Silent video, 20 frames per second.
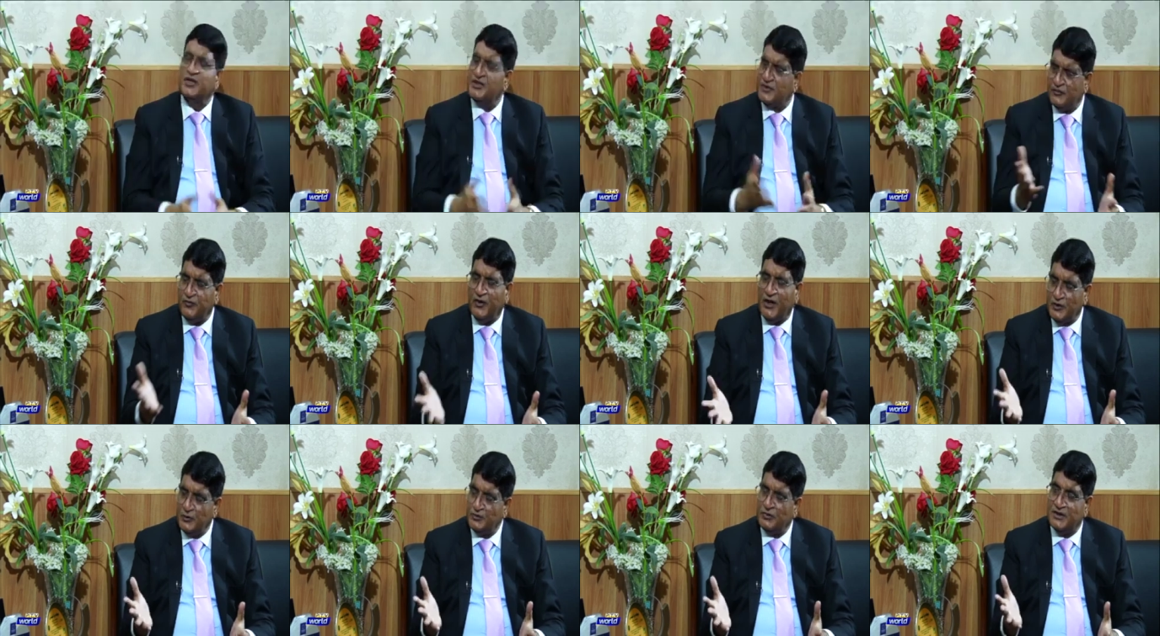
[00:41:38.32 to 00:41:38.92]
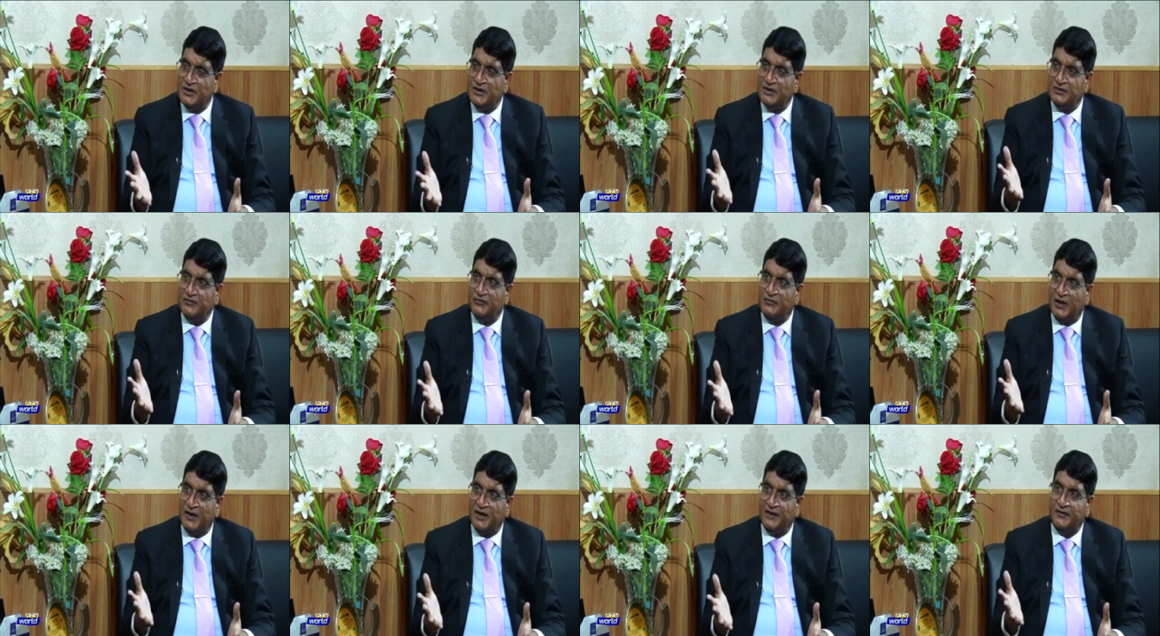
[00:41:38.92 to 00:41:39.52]
is fortunate
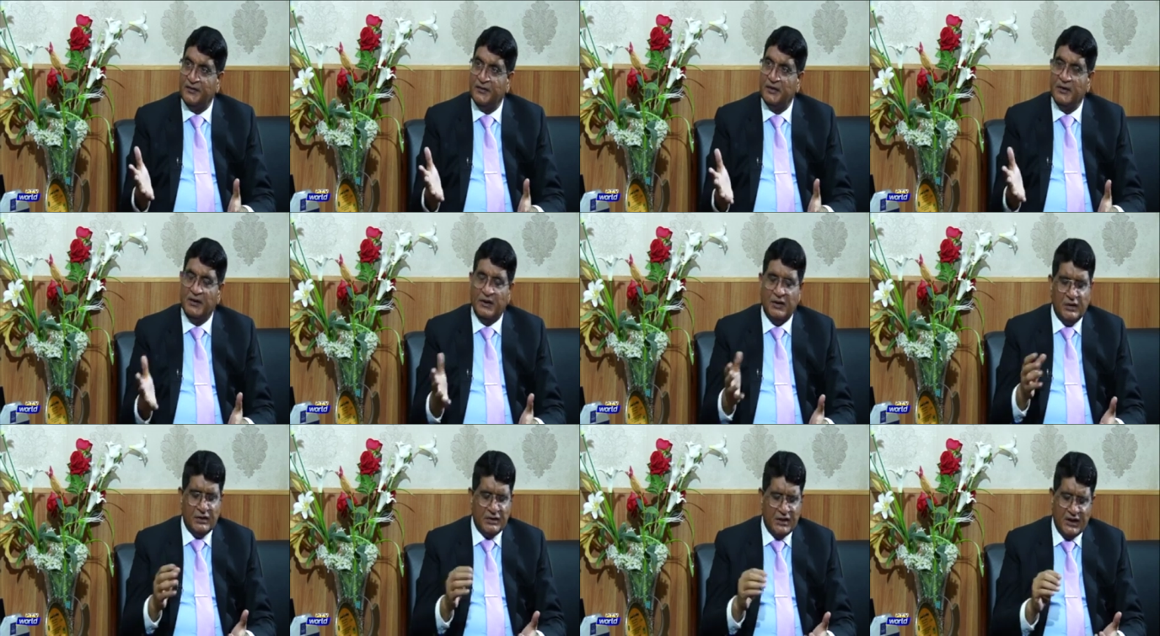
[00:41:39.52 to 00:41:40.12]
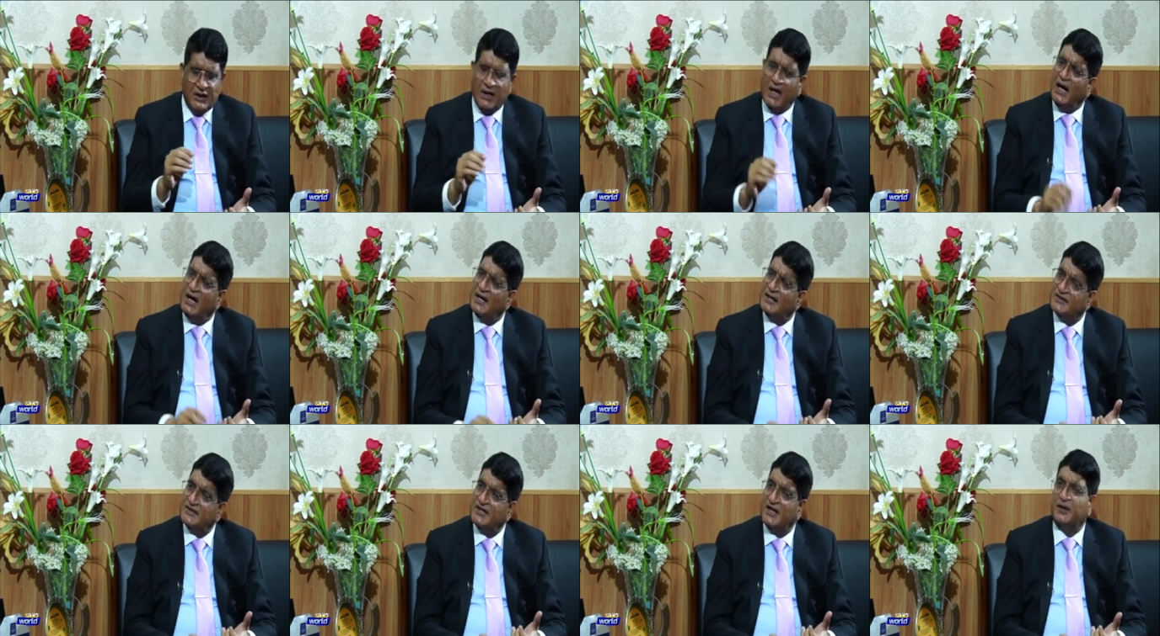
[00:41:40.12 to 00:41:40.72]
for us that all
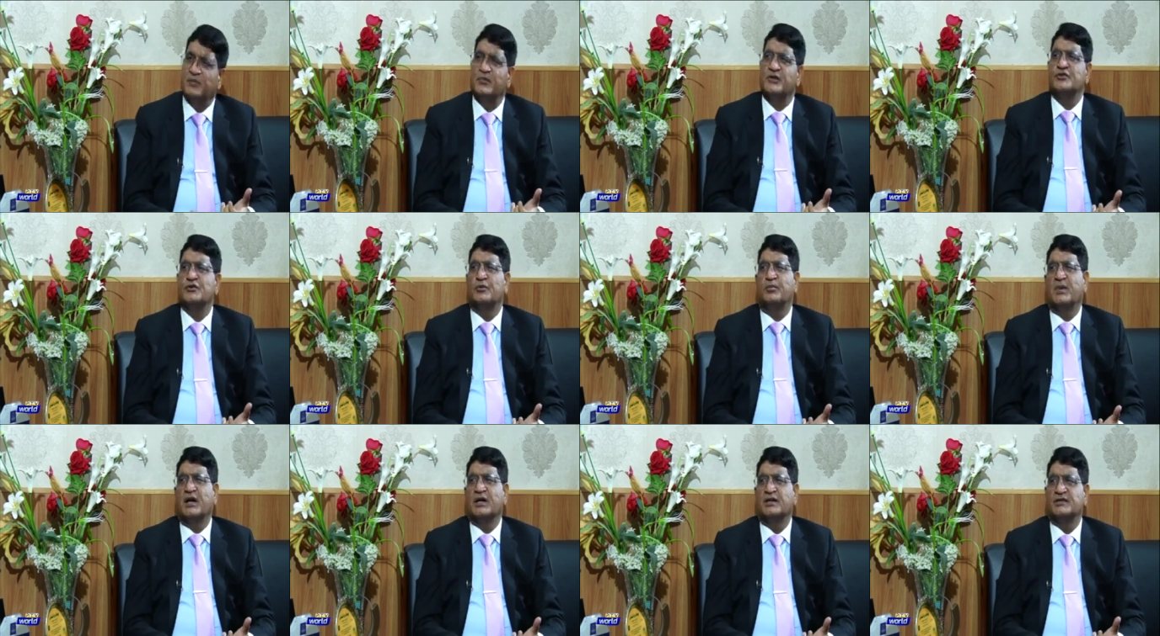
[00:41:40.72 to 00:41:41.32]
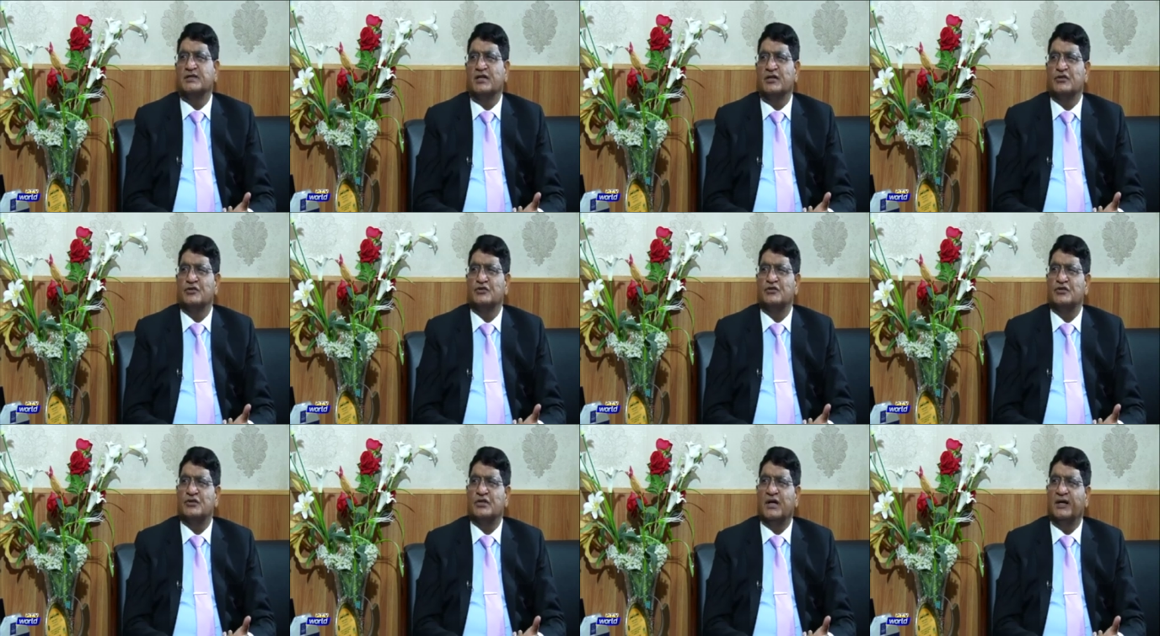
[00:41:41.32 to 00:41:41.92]
segments of Pakistani
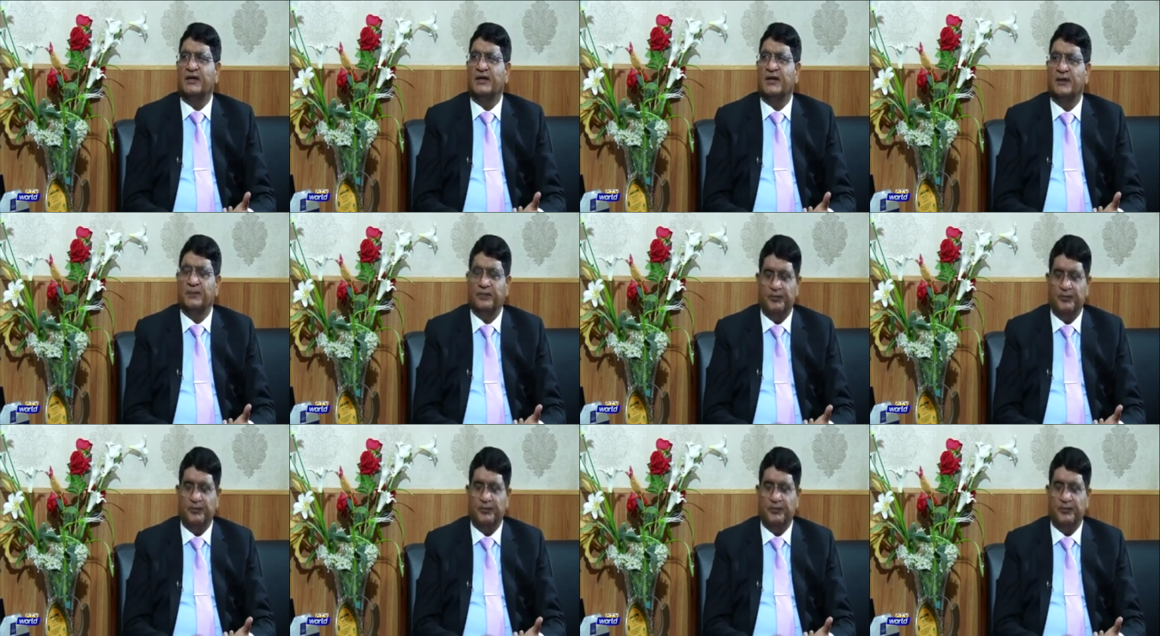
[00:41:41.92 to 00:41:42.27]
society,